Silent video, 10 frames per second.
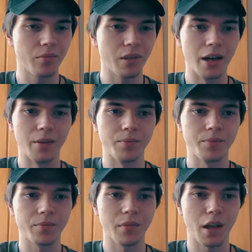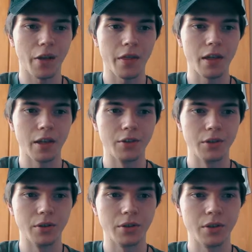Yeah, I think I'll
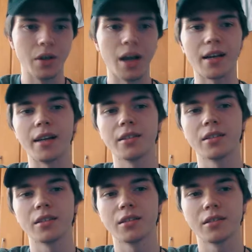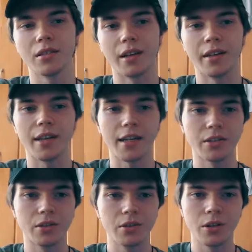do. So a guide, a
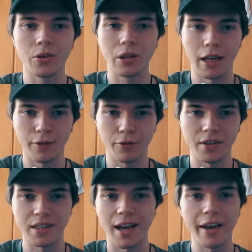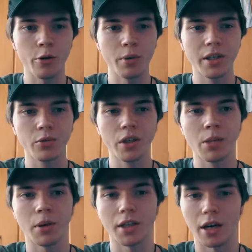guide to the good life is an eye-opening
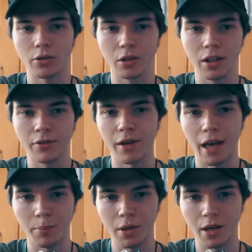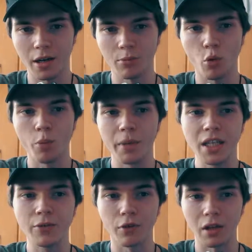read about how to live a happier and more
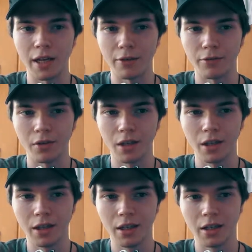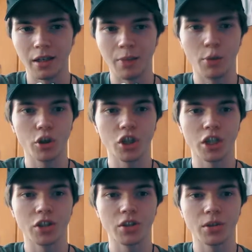meaningful life. The book
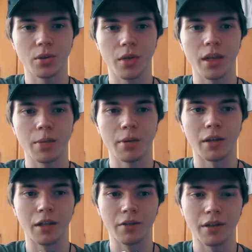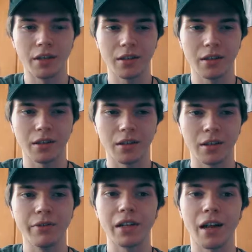challenges you to think about living
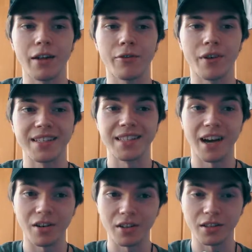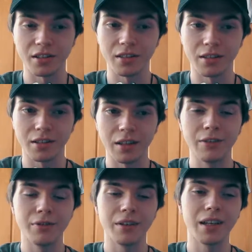living life as an art,
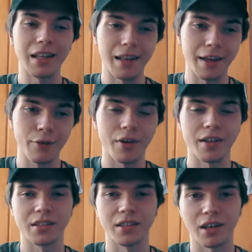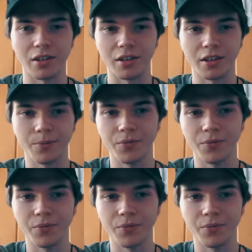living life as an art.